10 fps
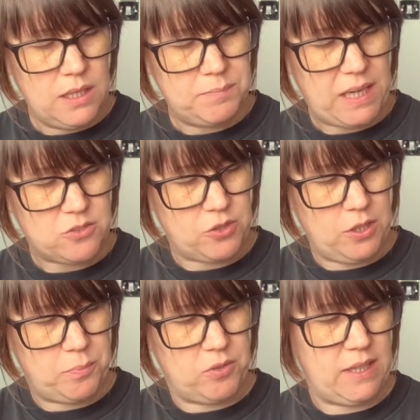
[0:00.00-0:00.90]
Battery
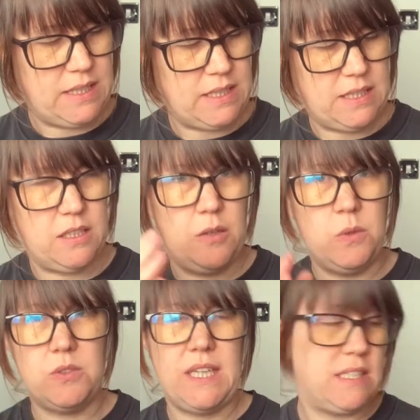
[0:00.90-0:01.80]
operated, I
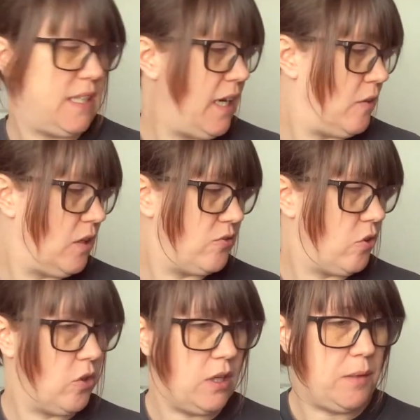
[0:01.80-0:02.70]
will test it out. I've
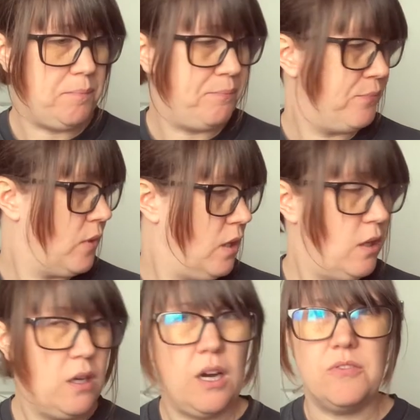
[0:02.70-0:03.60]
got a
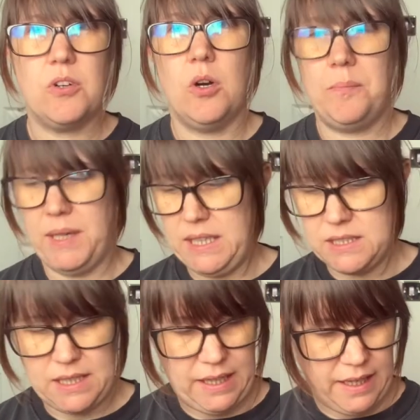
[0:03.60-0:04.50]

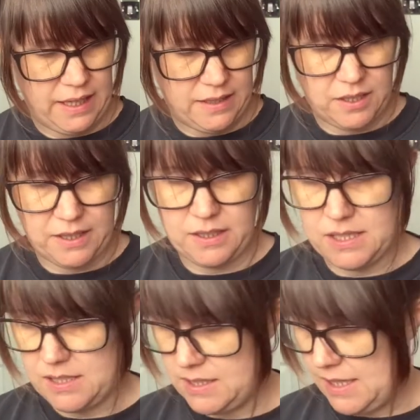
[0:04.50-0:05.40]
PC here that I can
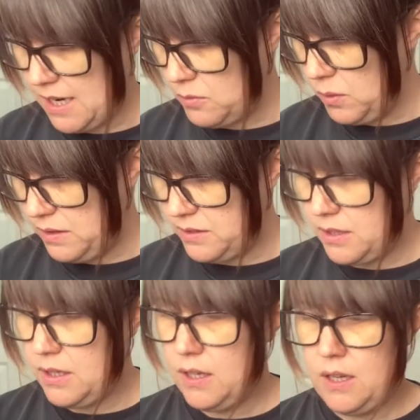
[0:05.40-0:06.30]
test it out with.
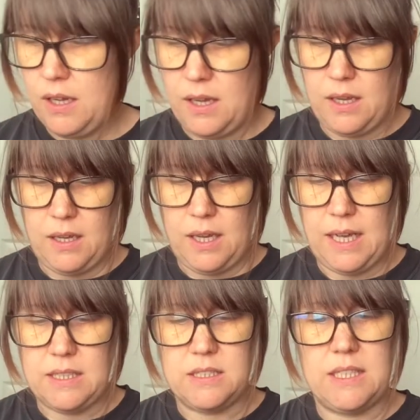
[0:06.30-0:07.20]

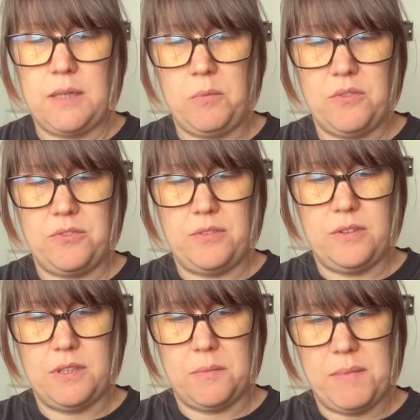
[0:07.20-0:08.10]
And same with
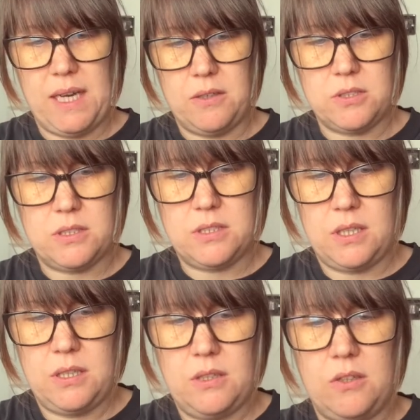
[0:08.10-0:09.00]
the mouse,
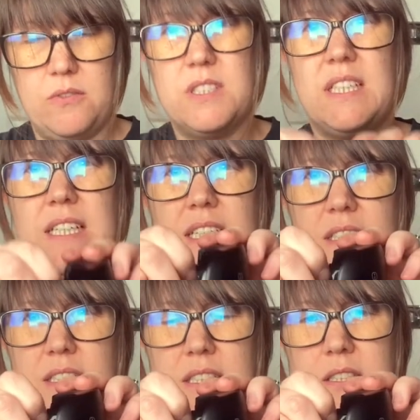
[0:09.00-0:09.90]
obviously
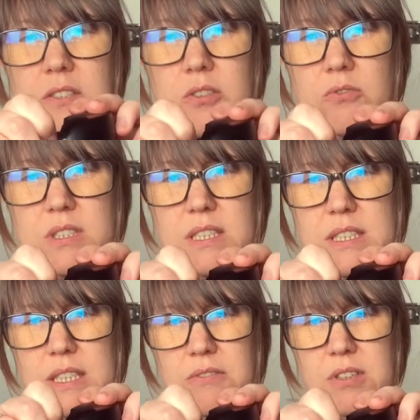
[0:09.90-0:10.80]
the digital
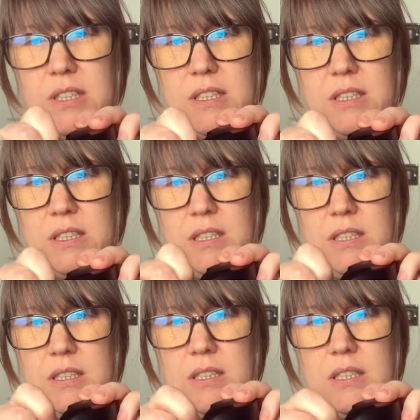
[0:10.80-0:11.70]
receiver,
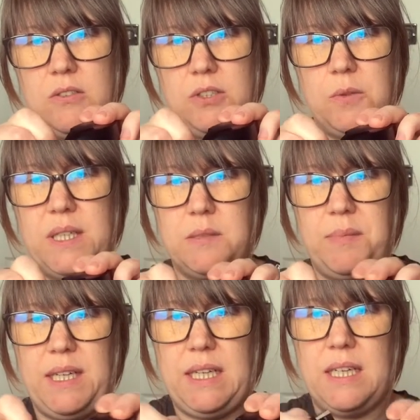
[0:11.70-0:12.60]
little
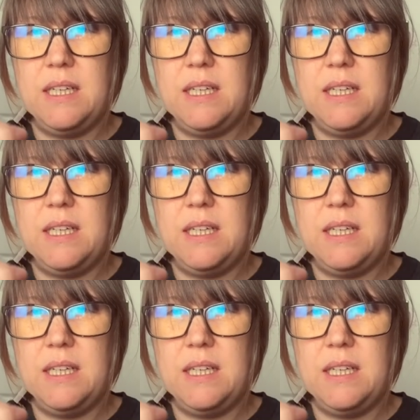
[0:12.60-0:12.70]
USB